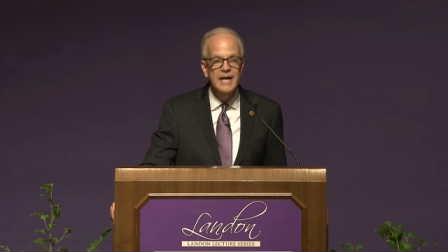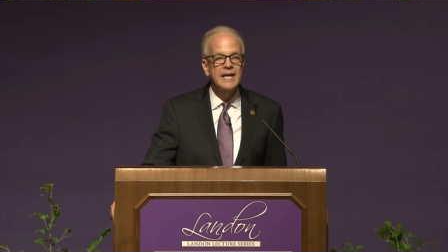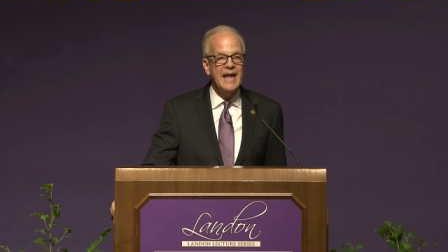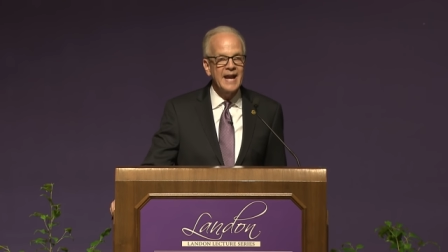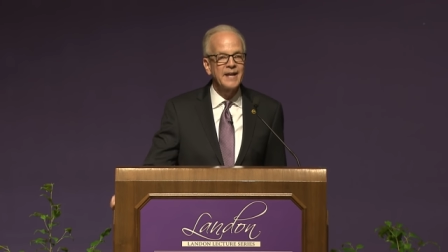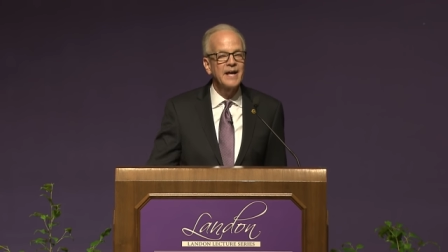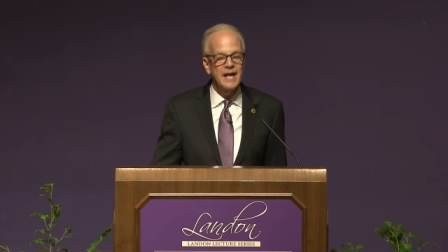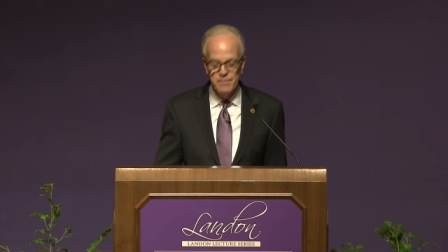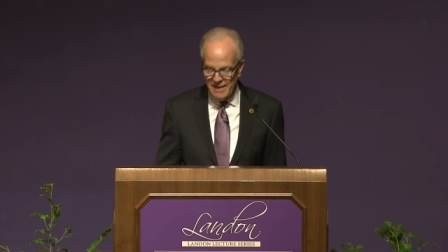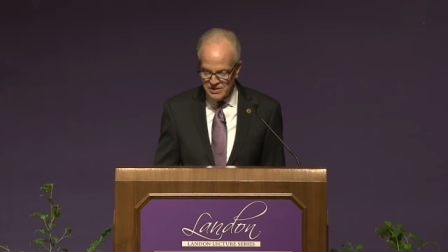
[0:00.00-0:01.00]
Canada
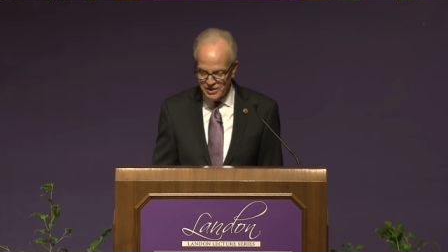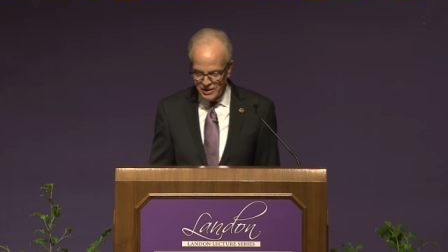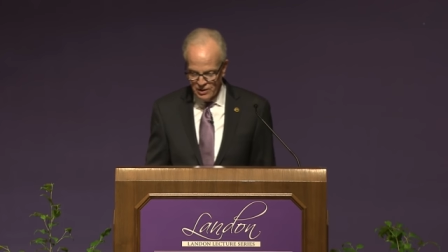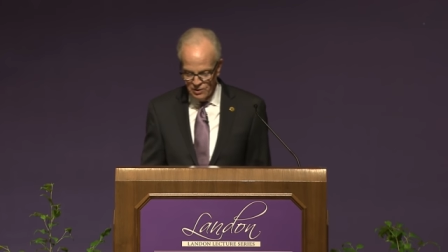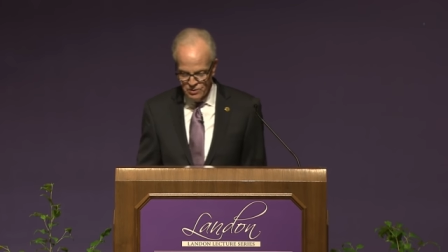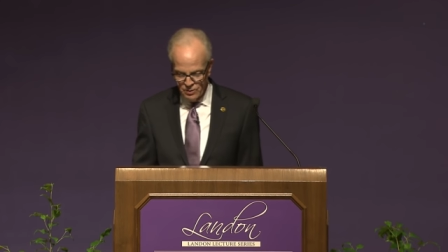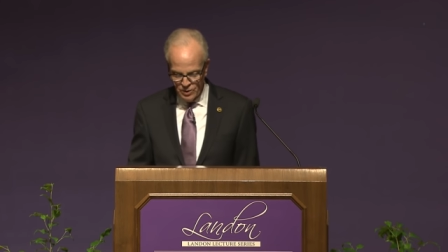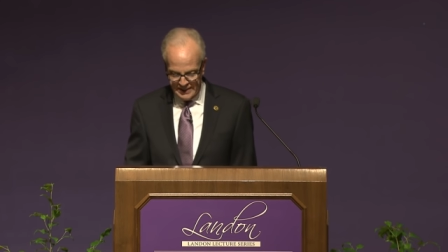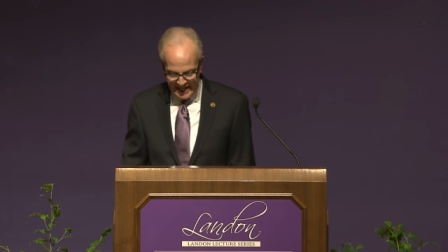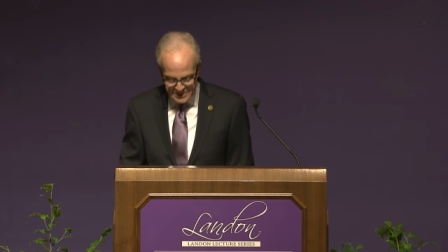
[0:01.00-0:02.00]
and Mexico
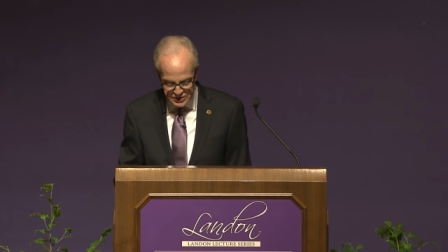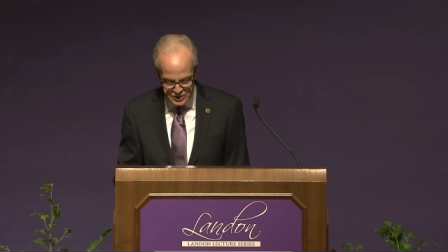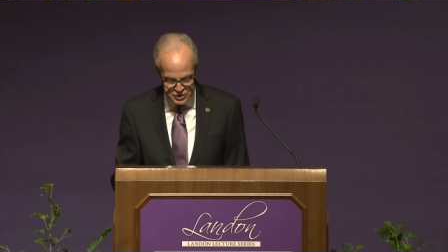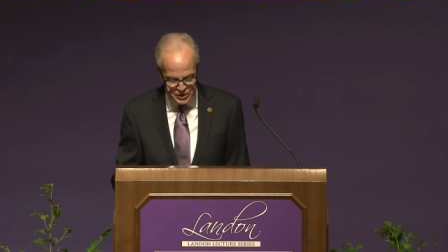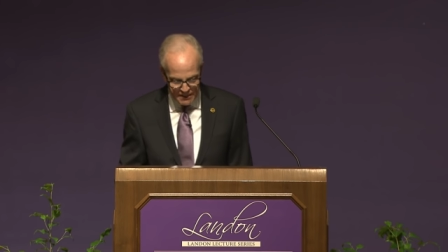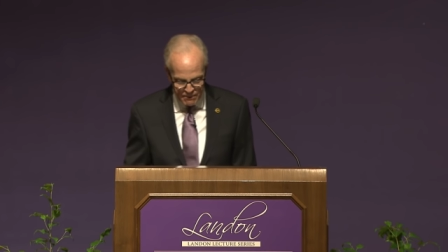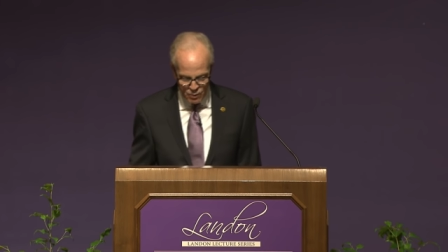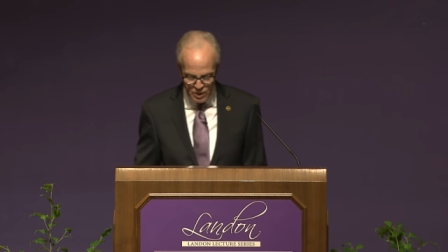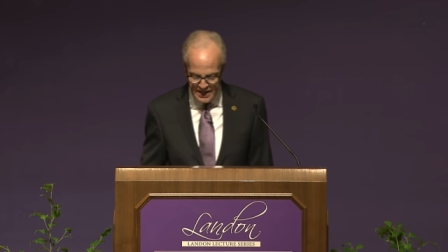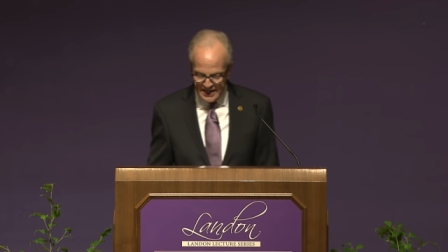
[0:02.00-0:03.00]
were Kansas's number
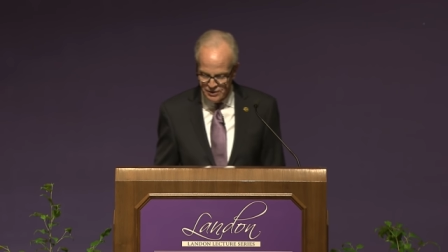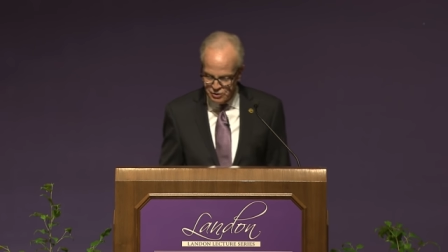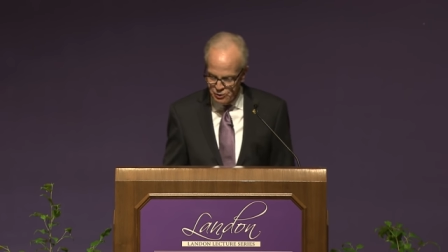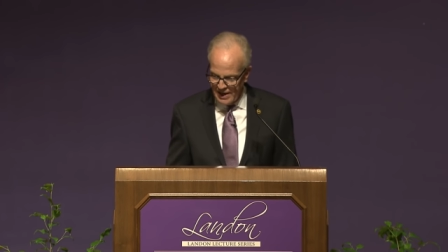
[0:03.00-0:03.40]
one and two